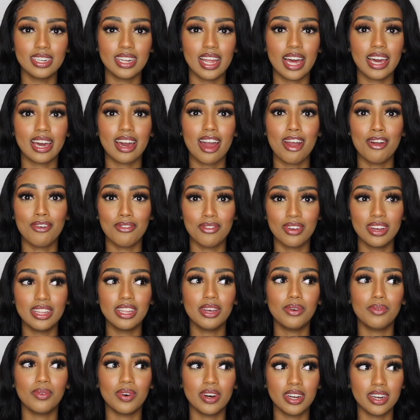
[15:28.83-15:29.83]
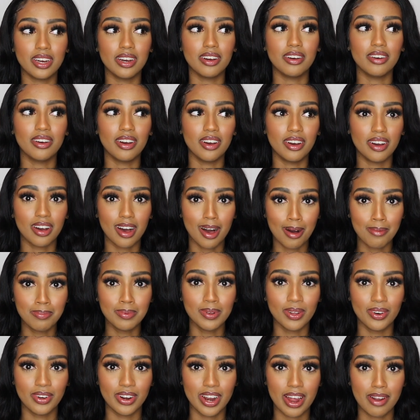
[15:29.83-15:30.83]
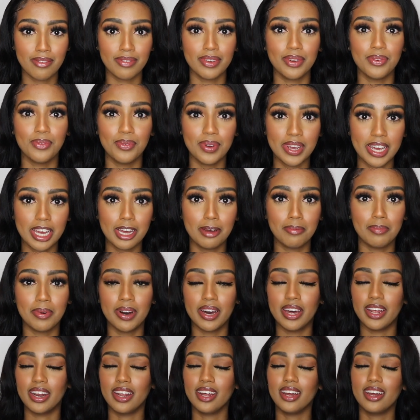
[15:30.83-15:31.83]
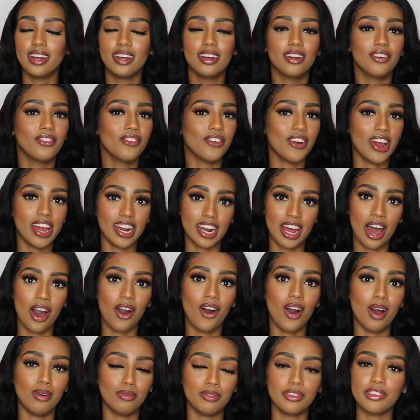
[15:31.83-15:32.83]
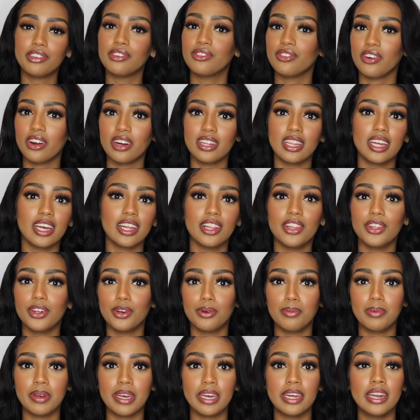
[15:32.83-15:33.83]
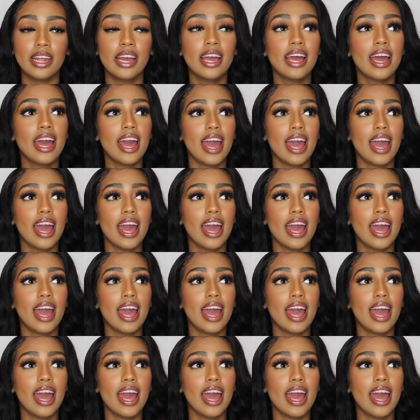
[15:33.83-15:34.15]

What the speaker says: Like, I really wanna upload every week, but right now I'm just struggling a little bit.